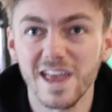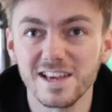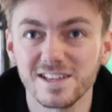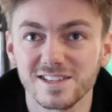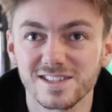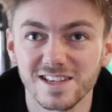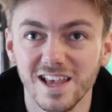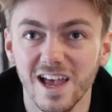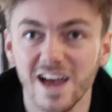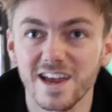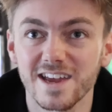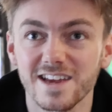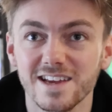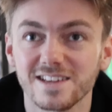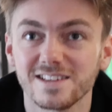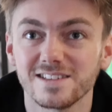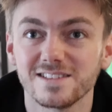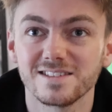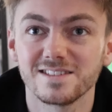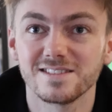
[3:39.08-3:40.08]
it's like
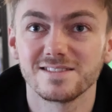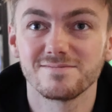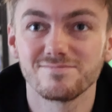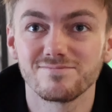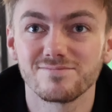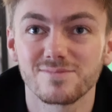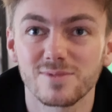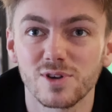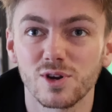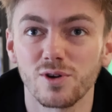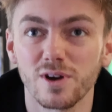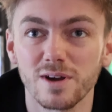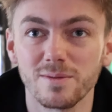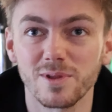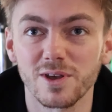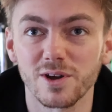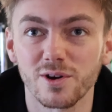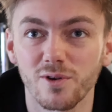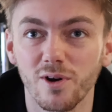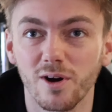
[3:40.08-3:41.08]
cream
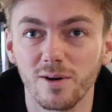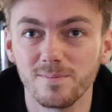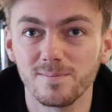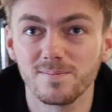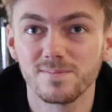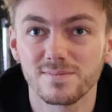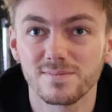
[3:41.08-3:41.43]
of the crop.